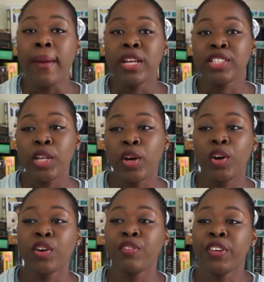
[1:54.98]

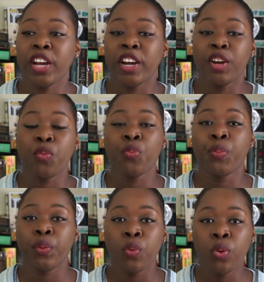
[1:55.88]
So figure out
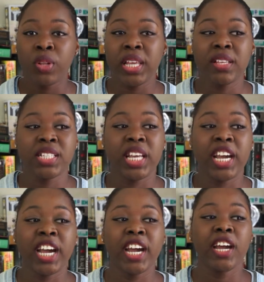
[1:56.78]
who lives
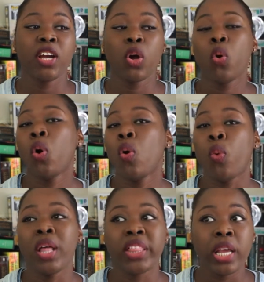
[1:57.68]
there,
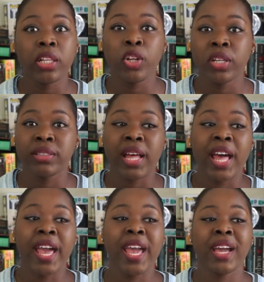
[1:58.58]
what they look
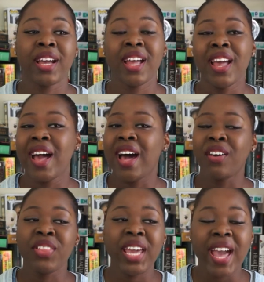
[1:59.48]
like,
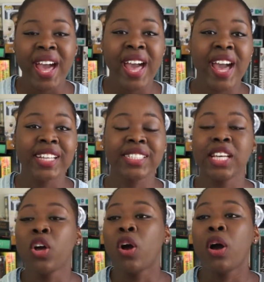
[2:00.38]
how they act,
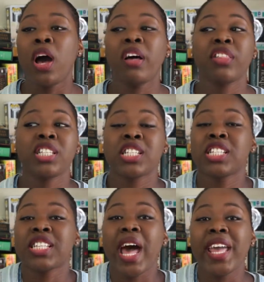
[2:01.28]
how the
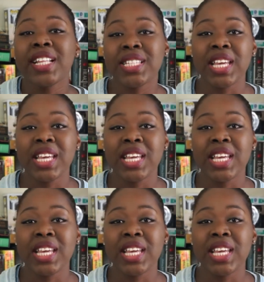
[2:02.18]
society